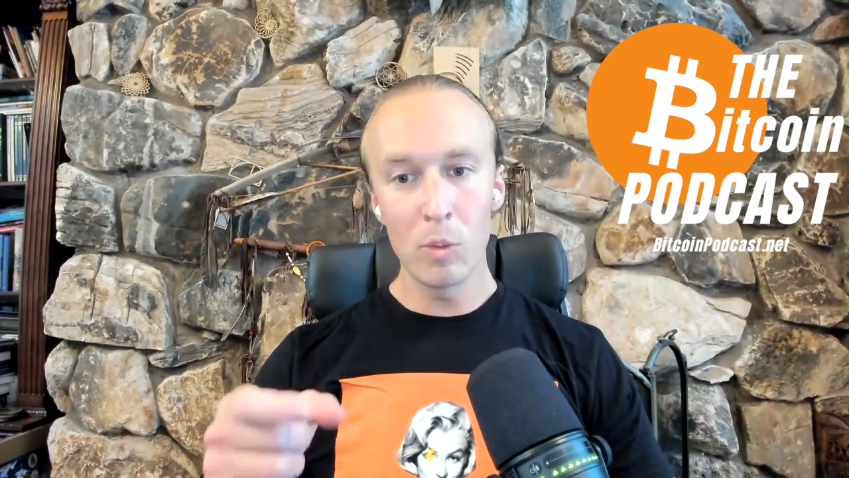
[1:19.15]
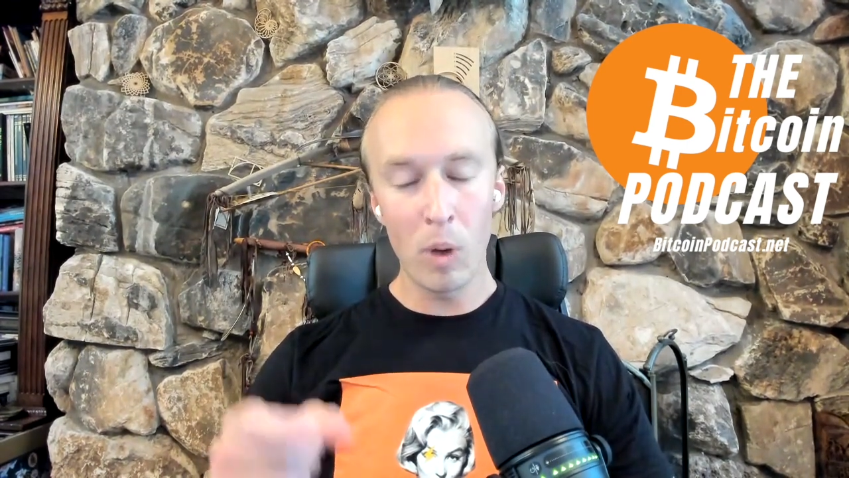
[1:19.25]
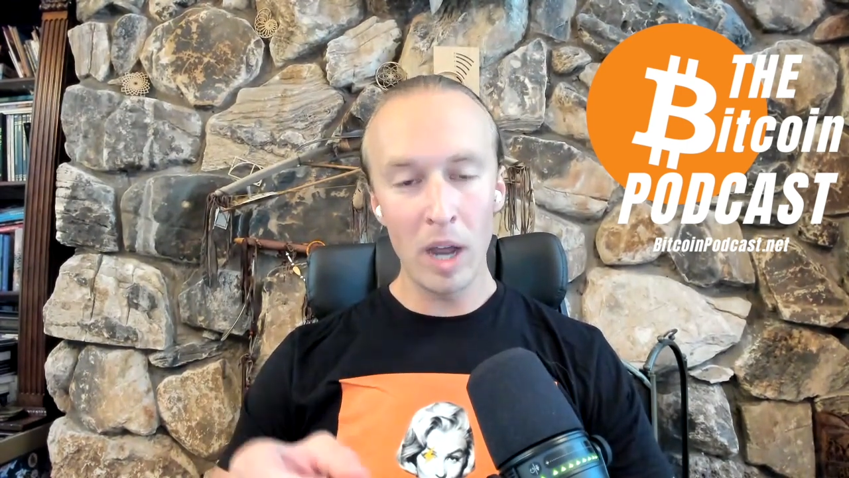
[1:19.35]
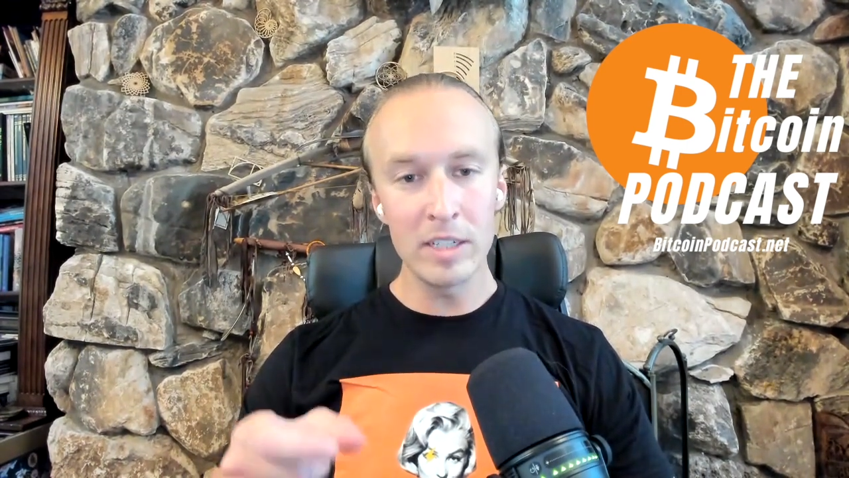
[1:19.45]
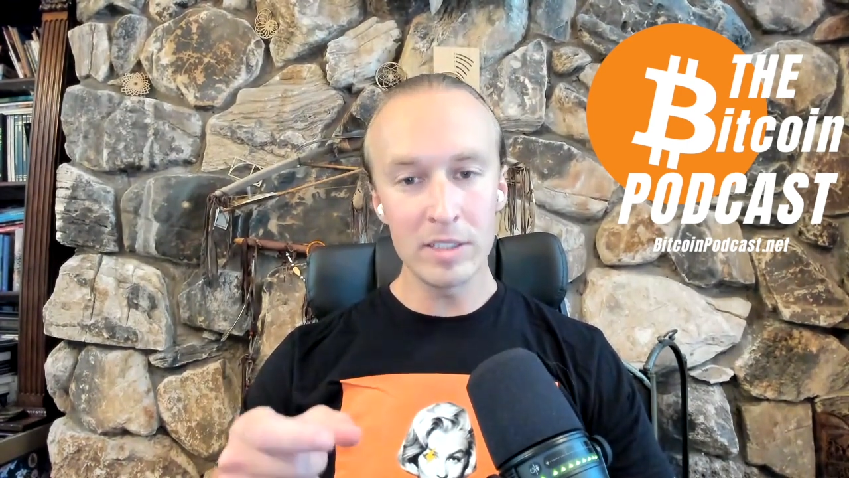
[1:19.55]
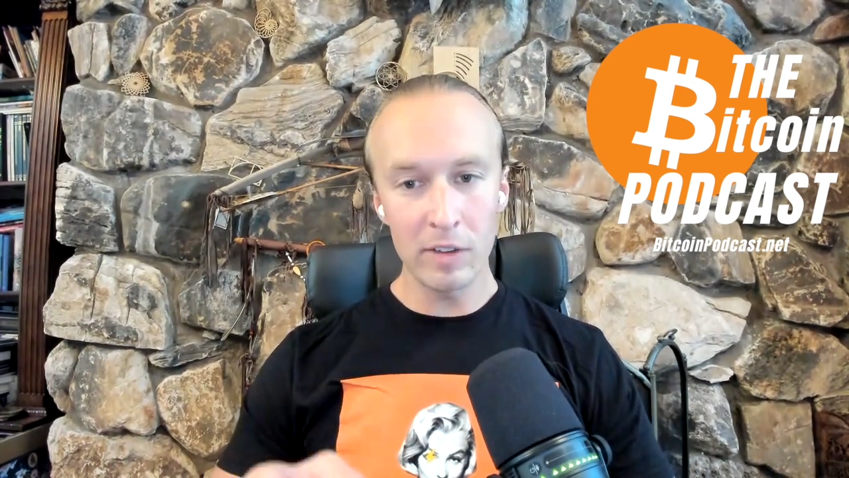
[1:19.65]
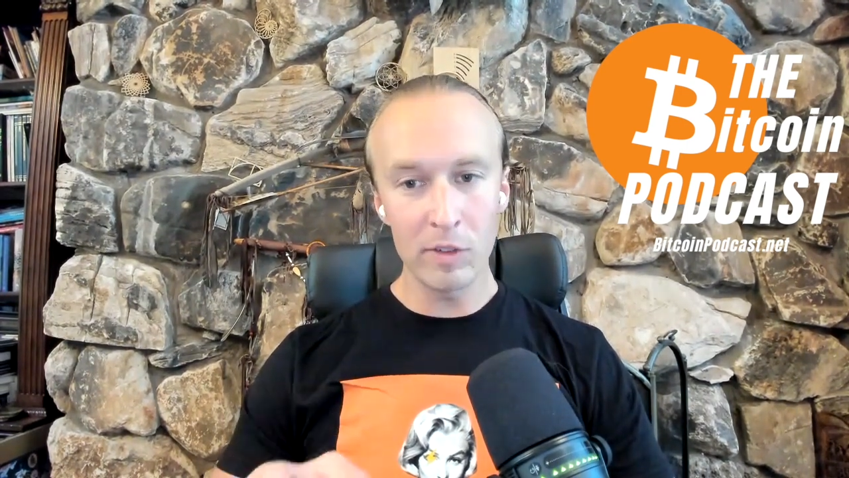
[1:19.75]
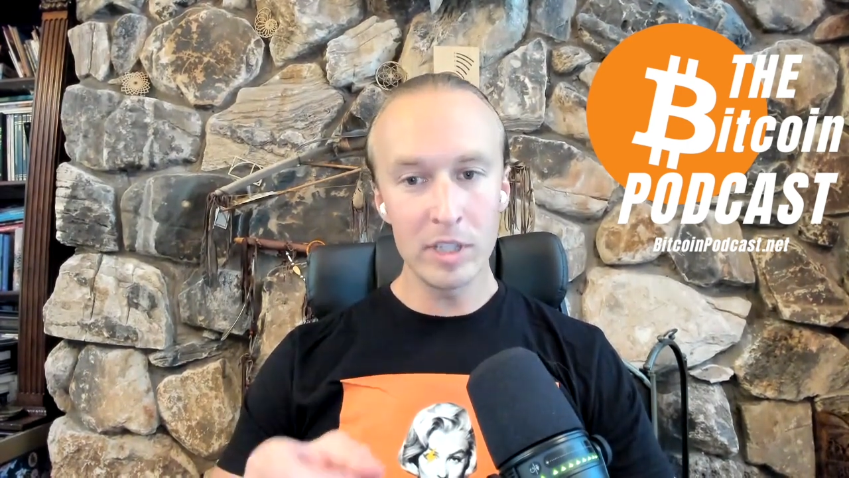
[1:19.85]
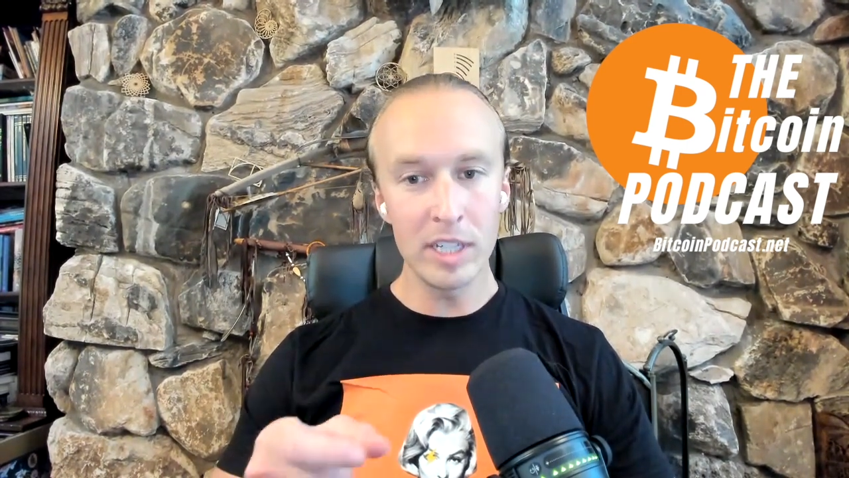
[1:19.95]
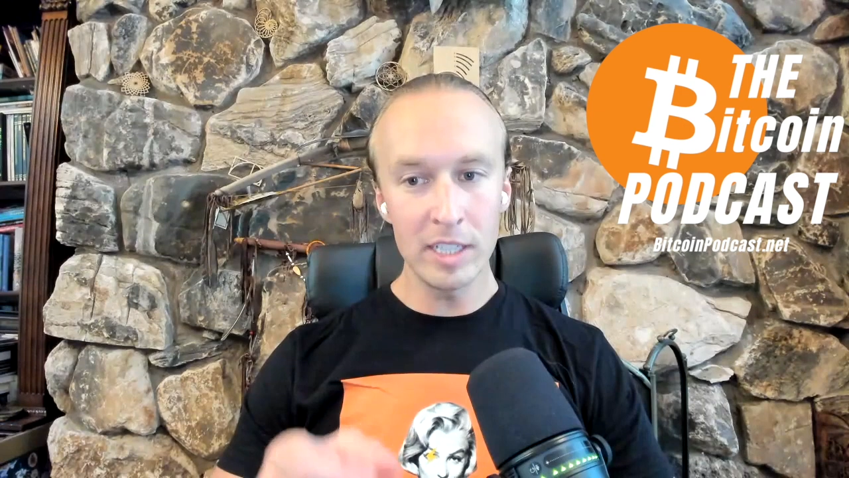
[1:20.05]
why does
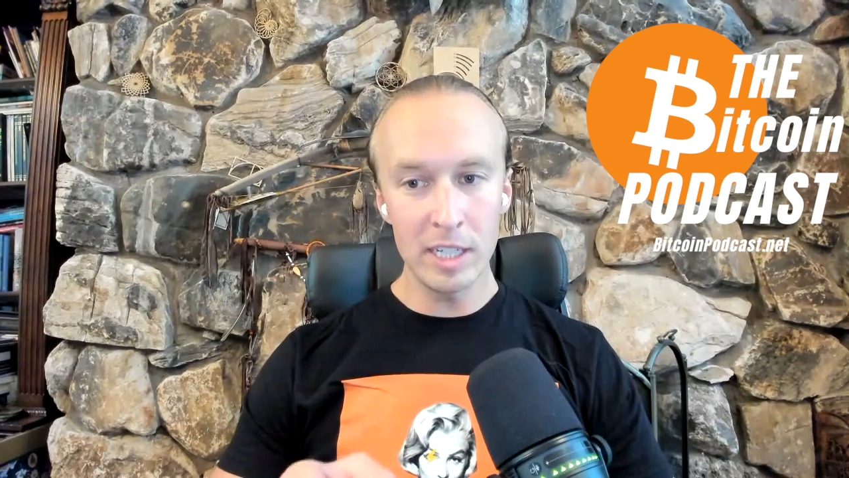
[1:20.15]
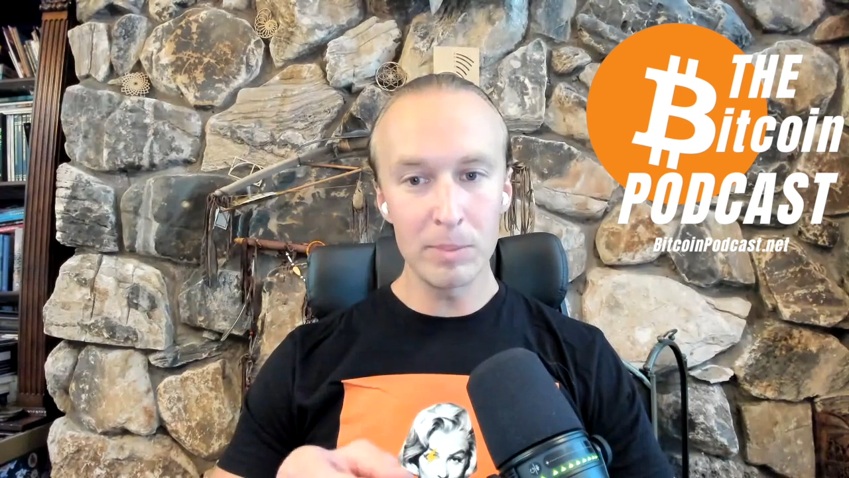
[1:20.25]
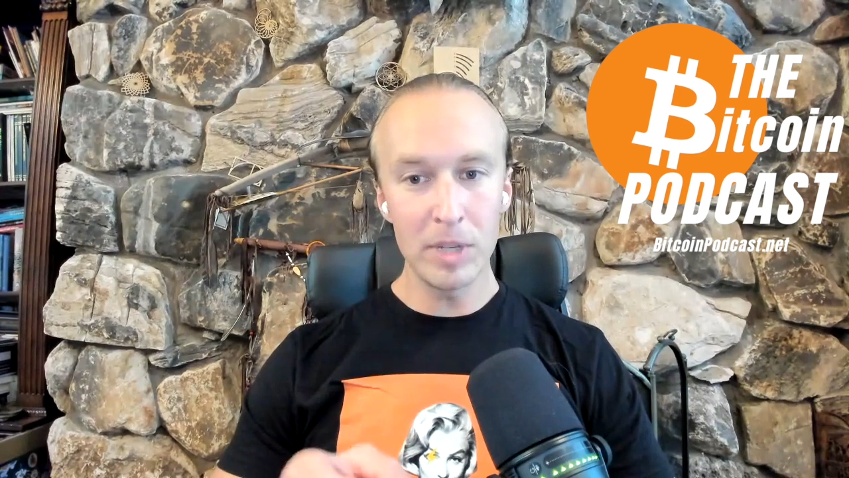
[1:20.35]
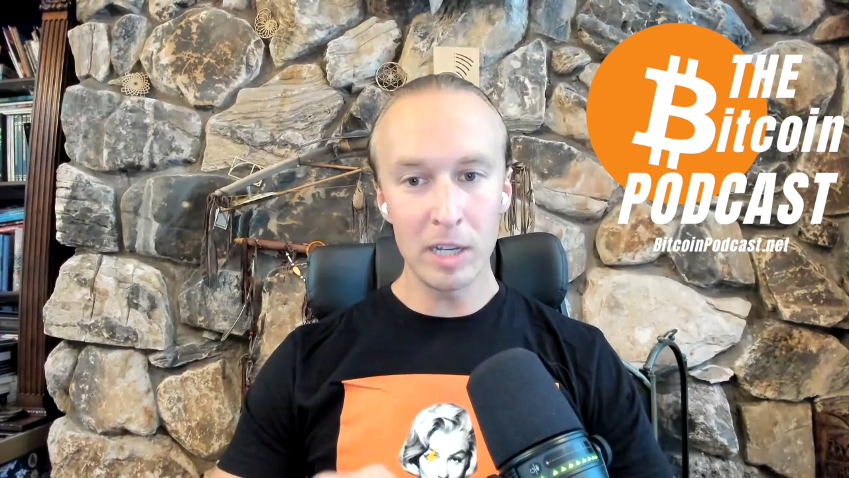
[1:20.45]
everything keep